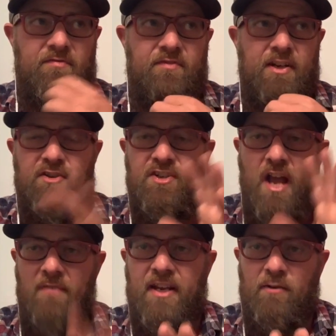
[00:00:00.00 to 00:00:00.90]
there's
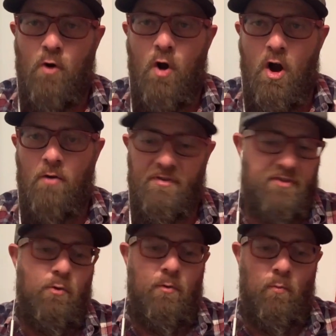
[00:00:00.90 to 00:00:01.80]
nothing wrong with
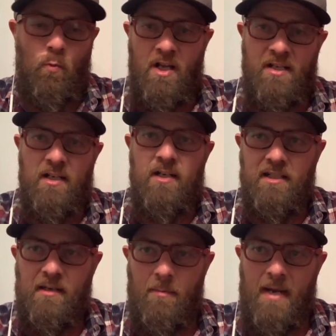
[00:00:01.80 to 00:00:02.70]
doing 1,
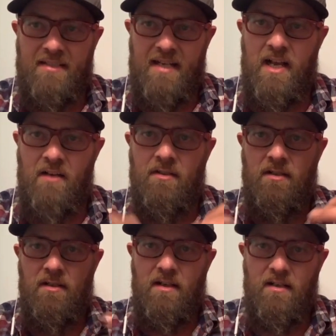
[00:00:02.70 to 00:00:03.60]
coming back down,
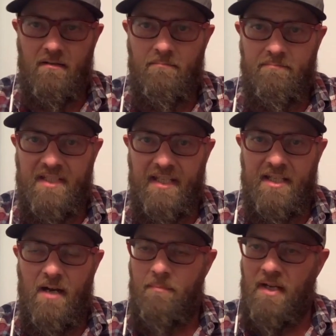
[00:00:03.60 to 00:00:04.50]
kick
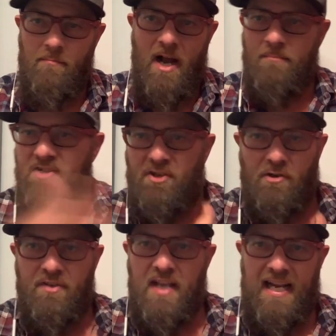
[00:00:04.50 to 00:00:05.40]
up. I'm sure
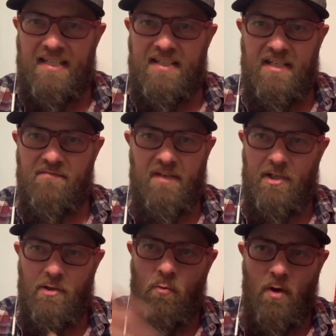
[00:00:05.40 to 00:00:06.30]
in the 18
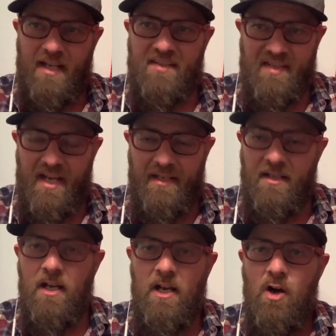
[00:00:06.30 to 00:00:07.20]
video what I said
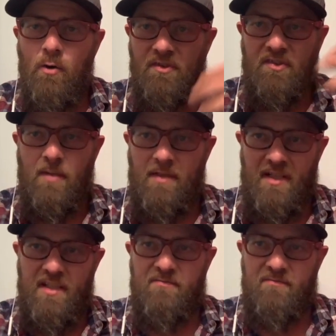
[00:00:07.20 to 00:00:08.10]
was something to
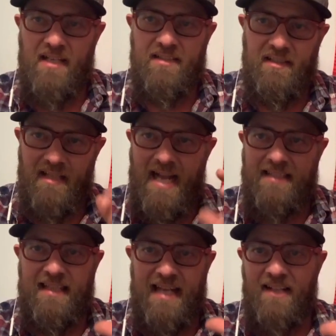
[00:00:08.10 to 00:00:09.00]
the effect that
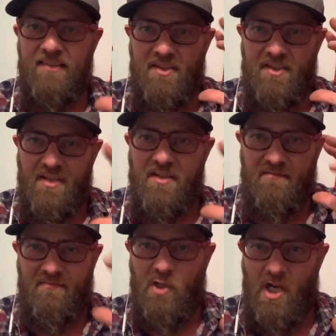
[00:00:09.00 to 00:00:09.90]
lactic acid doesn't
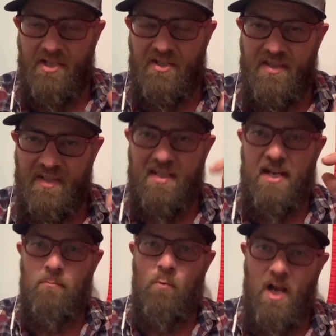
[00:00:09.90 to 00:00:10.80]
flush the
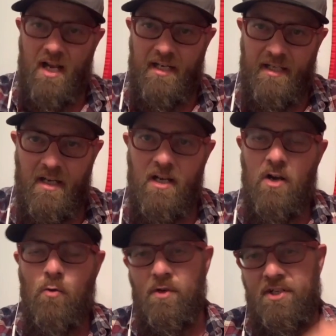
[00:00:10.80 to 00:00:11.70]
same way
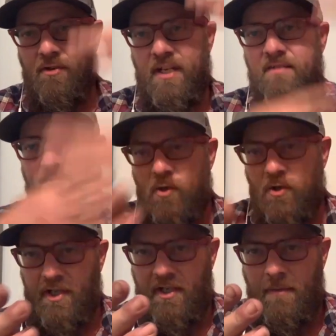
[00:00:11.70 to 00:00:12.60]
when you're
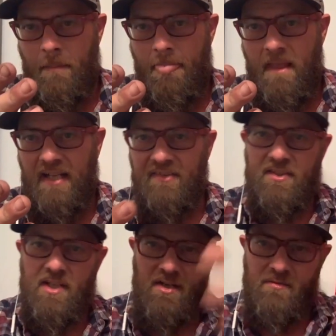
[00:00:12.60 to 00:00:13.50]
inverted as it
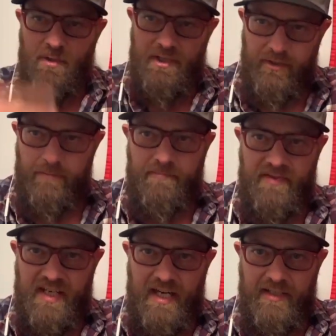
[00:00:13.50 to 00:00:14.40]
does when you're
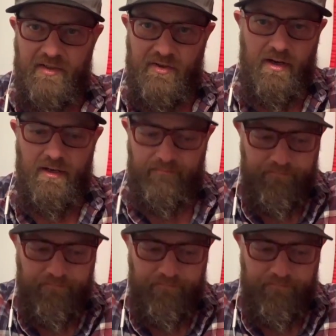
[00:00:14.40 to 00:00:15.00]
standing straight